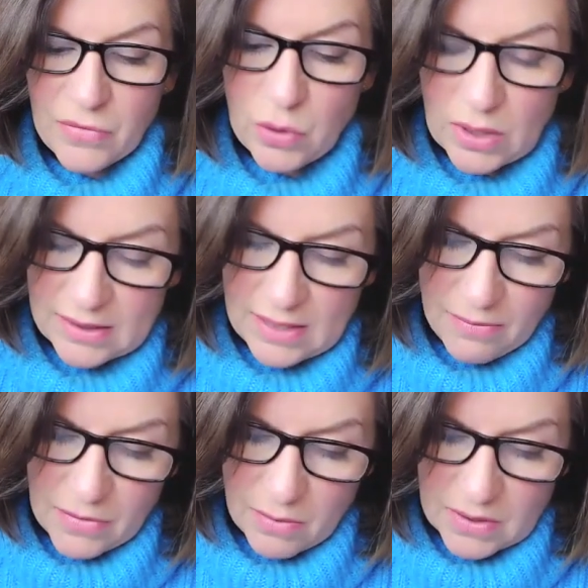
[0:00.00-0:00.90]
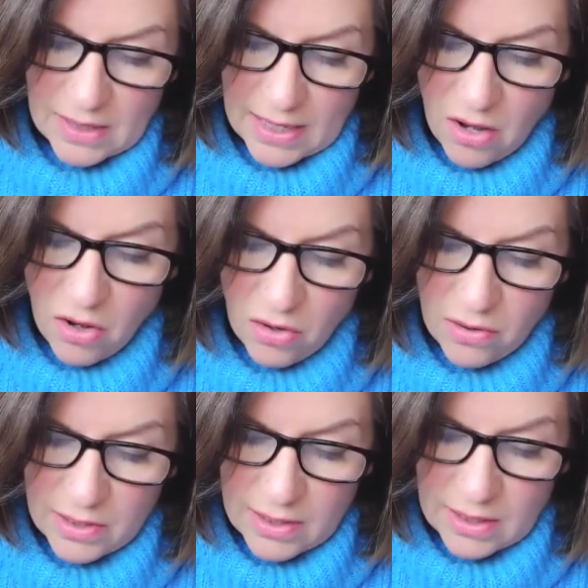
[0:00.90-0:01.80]
You accept them as they are,
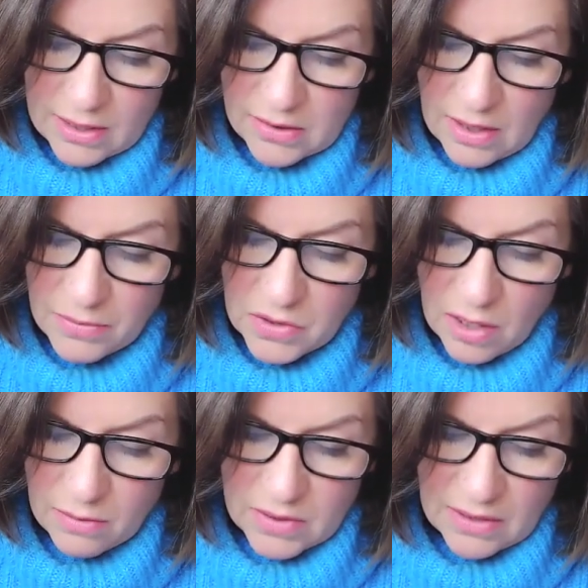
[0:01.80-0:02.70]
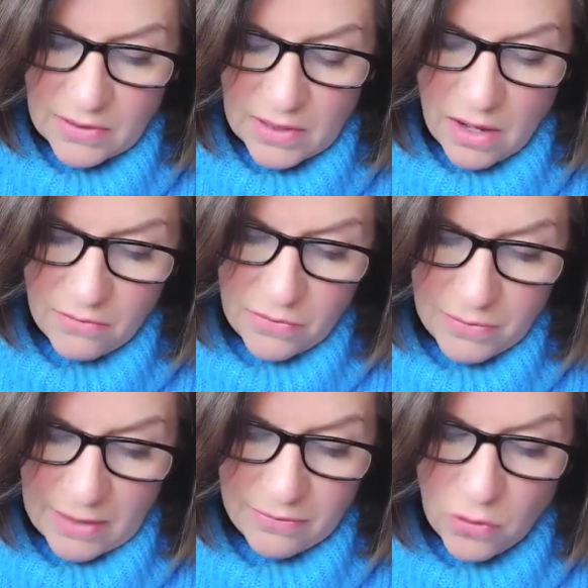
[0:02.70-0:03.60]
and sometimes even learn from
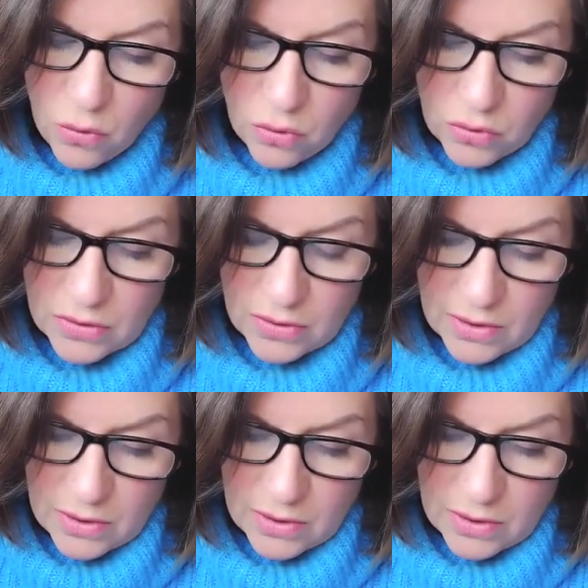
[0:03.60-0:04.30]
their flaws.